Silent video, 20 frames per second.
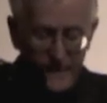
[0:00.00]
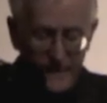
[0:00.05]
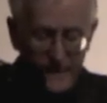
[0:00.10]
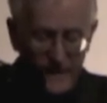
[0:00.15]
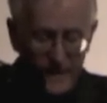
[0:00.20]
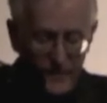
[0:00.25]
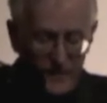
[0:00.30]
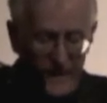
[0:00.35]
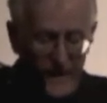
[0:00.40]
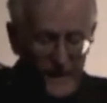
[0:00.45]

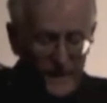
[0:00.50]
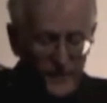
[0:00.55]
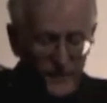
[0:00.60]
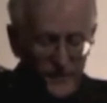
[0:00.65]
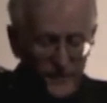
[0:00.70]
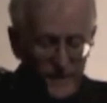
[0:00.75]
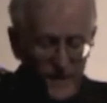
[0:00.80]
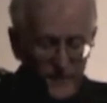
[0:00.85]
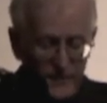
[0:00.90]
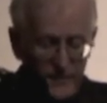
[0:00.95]
The panda's
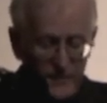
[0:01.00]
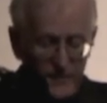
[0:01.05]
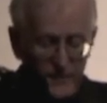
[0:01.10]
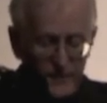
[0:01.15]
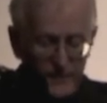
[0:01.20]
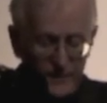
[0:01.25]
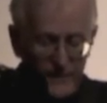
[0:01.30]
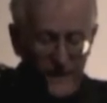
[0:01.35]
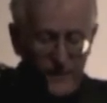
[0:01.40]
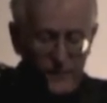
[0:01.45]
thumb. From
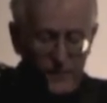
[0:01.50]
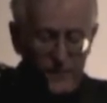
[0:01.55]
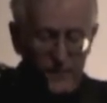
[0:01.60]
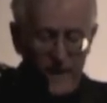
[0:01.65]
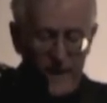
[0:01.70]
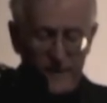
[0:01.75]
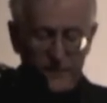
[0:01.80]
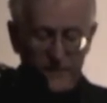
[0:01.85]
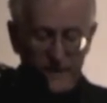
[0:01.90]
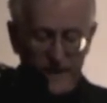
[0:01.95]
descent with
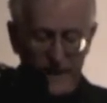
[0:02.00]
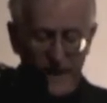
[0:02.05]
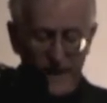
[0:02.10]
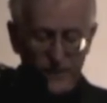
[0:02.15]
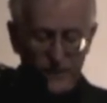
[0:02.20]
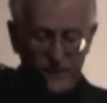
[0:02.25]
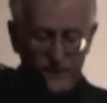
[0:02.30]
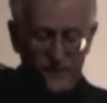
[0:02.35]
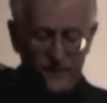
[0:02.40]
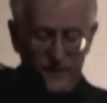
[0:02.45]

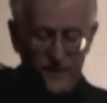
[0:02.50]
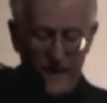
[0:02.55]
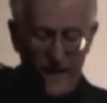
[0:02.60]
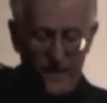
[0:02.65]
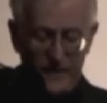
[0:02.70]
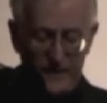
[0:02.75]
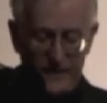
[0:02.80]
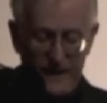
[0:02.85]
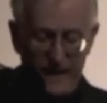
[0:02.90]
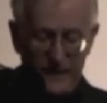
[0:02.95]
modification from
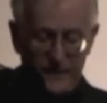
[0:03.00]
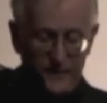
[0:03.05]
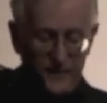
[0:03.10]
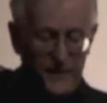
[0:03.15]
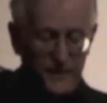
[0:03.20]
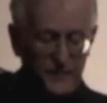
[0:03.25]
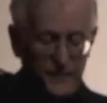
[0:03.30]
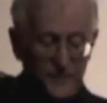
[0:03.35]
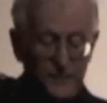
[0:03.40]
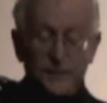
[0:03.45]
common
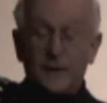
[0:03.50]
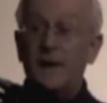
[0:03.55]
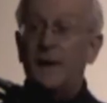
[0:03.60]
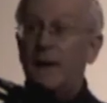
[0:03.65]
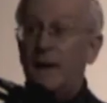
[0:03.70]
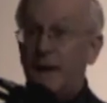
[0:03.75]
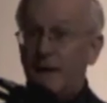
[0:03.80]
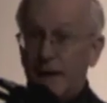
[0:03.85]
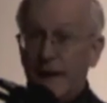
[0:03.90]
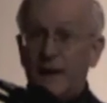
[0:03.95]
ancestors,
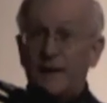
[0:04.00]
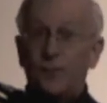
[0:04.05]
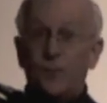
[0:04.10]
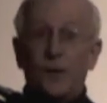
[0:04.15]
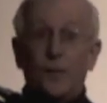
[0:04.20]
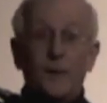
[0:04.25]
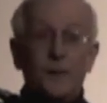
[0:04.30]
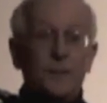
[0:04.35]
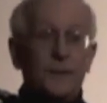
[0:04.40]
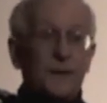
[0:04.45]
that's
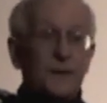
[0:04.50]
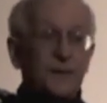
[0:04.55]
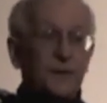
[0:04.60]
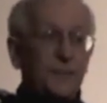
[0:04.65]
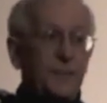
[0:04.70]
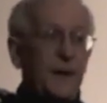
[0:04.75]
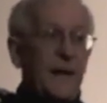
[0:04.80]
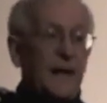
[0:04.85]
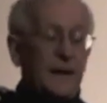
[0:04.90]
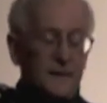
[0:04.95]
what we would
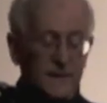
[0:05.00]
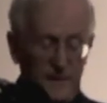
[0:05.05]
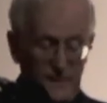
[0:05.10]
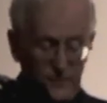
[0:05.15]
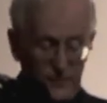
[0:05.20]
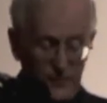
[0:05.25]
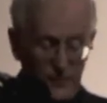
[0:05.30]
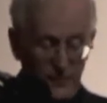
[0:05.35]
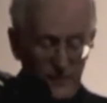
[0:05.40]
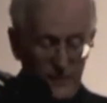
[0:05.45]
expect, a
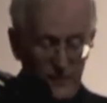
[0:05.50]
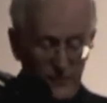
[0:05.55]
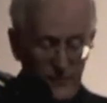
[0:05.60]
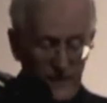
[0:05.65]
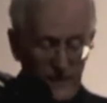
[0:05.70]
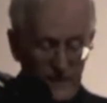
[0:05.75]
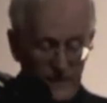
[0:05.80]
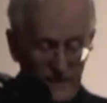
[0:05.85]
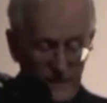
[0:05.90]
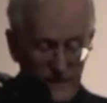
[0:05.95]

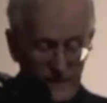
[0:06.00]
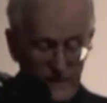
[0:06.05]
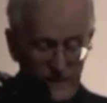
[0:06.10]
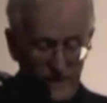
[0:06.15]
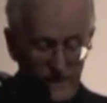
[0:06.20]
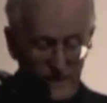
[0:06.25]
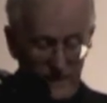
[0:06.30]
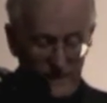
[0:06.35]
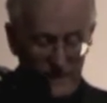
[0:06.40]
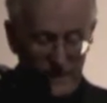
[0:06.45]
jury-rigged
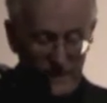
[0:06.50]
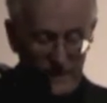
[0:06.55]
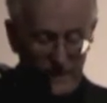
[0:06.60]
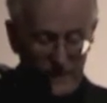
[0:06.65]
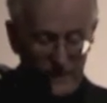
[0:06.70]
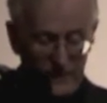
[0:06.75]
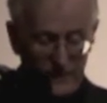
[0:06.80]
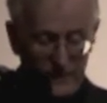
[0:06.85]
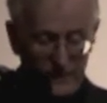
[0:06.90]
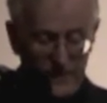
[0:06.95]

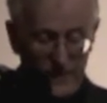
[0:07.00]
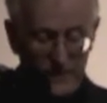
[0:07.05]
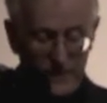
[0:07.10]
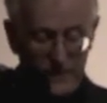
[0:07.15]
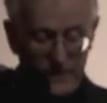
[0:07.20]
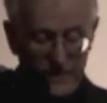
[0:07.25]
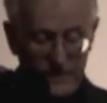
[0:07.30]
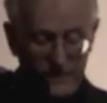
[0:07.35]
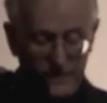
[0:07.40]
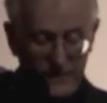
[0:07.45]

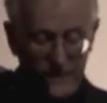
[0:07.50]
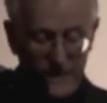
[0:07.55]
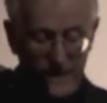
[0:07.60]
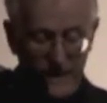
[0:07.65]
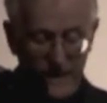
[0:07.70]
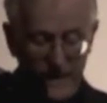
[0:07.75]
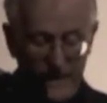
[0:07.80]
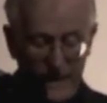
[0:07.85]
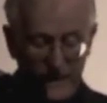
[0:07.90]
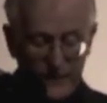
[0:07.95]
construction.
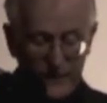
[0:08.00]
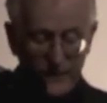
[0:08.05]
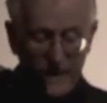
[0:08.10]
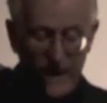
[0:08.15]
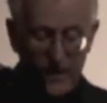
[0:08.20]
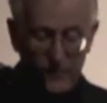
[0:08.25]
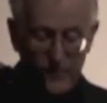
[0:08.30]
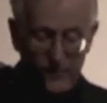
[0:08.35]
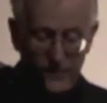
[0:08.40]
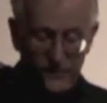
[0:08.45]
That's
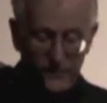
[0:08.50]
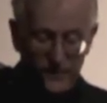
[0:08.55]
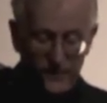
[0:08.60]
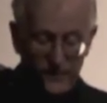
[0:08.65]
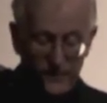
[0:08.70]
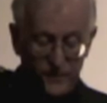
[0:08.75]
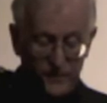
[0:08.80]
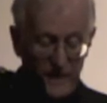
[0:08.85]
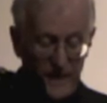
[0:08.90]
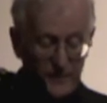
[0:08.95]
not what we should
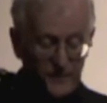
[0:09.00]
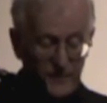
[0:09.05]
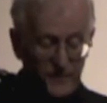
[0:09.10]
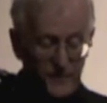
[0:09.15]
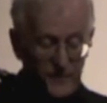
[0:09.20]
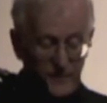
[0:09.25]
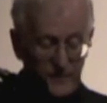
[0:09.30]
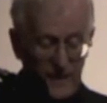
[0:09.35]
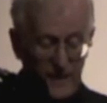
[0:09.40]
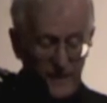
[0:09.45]
expect from
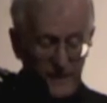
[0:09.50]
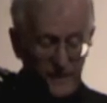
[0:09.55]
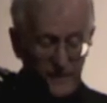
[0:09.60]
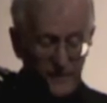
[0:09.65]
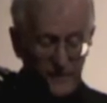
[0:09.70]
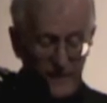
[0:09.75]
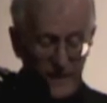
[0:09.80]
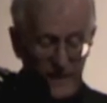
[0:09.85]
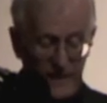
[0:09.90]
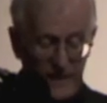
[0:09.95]
divine
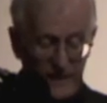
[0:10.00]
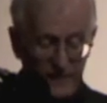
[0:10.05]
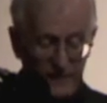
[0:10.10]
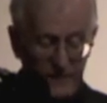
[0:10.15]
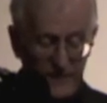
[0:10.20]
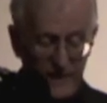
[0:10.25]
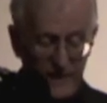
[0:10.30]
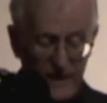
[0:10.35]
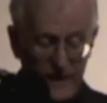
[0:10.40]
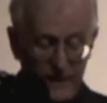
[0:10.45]
design.
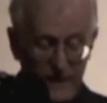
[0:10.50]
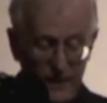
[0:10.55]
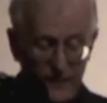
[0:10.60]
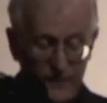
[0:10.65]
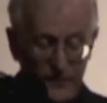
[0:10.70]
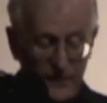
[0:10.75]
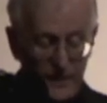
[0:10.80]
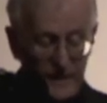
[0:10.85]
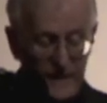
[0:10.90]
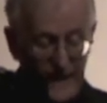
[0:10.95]

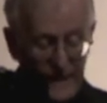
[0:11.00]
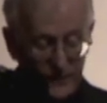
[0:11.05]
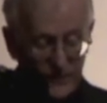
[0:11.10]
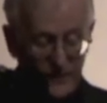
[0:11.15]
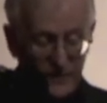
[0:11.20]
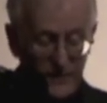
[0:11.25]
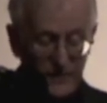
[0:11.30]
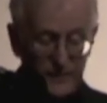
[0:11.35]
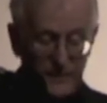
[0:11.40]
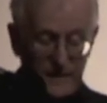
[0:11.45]
Therefore, a
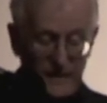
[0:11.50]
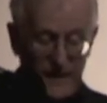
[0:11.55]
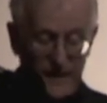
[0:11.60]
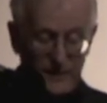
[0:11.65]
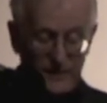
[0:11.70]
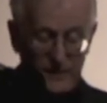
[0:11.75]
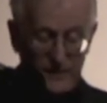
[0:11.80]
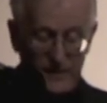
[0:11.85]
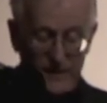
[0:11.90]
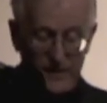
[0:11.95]
naturalistic
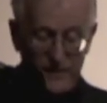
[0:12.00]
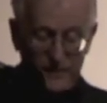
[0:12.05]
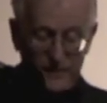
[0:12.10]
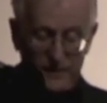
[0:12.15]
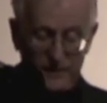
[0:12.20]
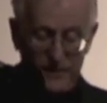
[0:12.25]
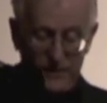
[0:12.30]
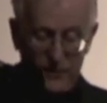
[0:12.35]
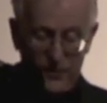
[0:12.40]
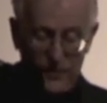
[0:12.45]

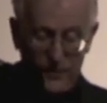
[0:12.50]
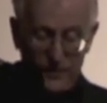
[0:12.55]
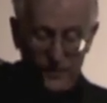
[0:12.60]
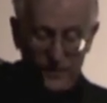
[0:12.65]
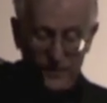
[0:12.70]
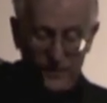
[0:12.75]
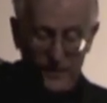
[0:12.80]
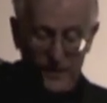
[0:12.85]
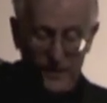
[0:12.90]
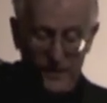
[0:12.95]
explanation of the
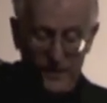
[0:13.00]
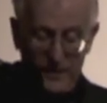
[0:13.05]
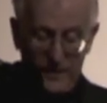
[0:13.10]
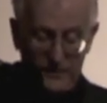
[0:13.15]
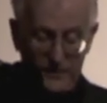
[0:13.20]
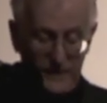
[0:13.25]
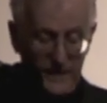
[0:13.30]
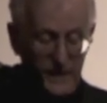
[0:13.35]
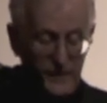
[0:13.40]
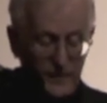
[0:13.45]
order
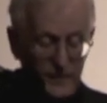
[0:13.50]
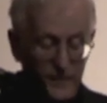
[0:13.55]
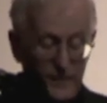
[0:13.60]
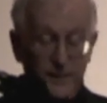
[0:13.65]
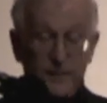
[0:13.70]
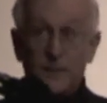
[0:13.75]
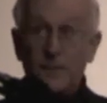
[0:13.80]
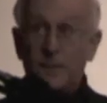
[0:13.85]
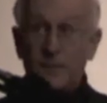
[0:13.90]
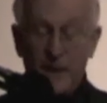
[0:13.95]
of nature
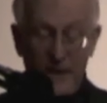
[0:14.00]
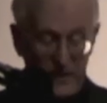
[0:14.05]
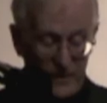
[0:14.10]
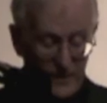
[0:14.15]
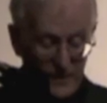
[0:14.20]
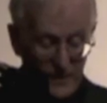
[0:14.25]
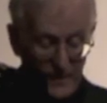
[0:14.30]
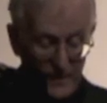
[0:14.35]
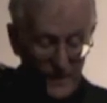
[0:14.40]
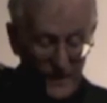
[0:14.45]
is a
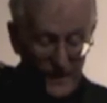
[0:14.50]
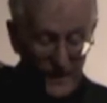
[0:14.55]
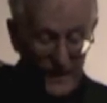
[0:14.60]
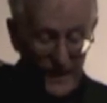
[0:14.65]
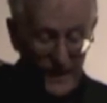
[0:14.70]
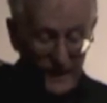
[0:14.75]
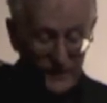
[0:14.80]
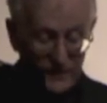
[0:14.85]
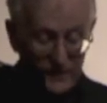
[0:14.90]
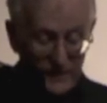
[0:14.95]
better
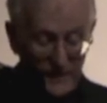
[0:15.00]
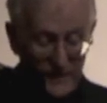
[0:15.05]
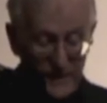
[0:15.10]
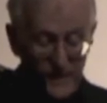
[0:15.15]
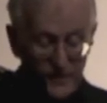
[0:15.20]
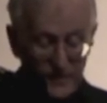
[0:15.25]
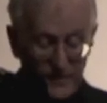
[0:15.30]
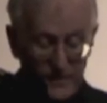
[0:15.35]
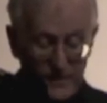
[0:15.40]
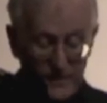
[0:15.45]

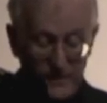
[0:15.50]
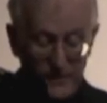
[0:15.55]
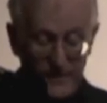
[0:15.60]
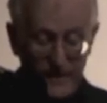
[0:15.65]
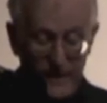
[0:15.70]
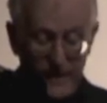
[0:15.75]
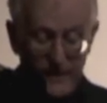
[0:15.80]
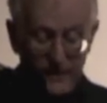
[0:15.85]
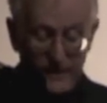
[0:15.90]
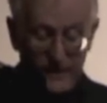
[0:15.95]
explanation of
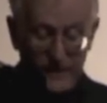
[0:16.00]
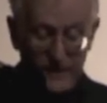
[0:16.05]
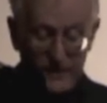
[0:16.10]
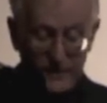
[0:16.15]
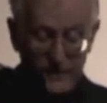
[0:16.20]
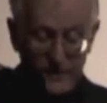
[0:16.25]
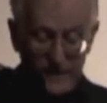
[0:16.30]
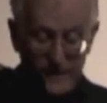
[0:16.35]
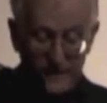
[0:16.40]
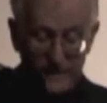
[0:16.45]
the
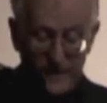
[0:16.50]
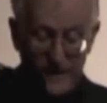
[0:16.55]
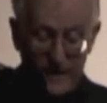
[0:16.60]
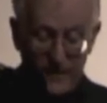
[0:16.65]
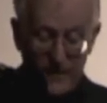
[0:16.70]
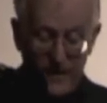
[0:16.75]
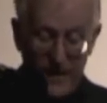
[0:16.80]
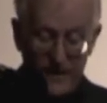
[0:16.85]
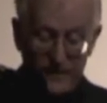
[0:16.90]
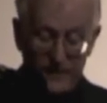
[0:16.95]
evidence than
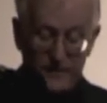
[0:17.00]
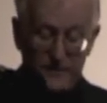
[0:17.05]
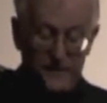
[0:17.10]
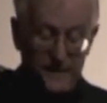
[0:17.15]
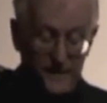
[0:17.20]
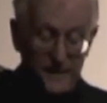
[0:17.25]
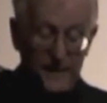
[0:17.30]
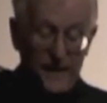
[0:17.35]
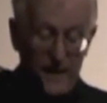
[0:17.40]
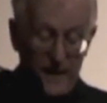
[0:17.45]

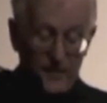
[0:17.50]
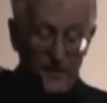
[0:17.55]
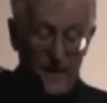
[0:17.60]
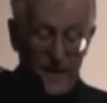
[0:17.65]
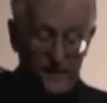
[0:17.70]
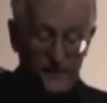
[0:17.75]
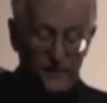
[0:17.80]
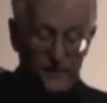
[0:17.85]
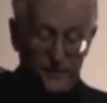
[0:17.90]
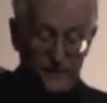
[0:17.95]
the
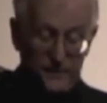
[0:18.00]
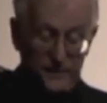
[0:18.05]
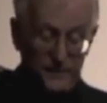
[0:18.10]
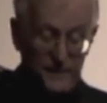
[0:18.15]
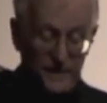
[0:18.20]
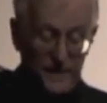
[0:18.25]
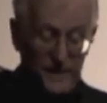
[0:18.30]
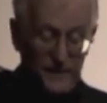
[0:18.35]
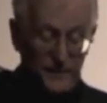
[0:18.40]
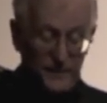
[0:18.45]
hypothesis of
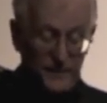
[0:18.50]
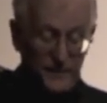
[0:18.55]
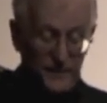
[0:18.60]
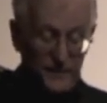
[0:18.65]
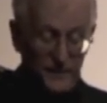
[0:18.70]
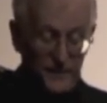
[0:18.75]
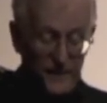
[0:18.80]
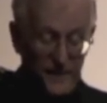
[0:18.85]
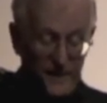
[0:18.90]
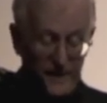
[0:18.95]
intelligent
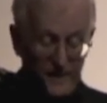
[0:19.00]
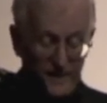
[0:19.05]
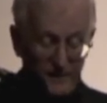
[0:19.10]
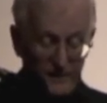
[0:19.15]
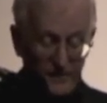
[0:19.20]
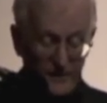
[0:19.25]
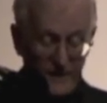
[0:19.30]
design.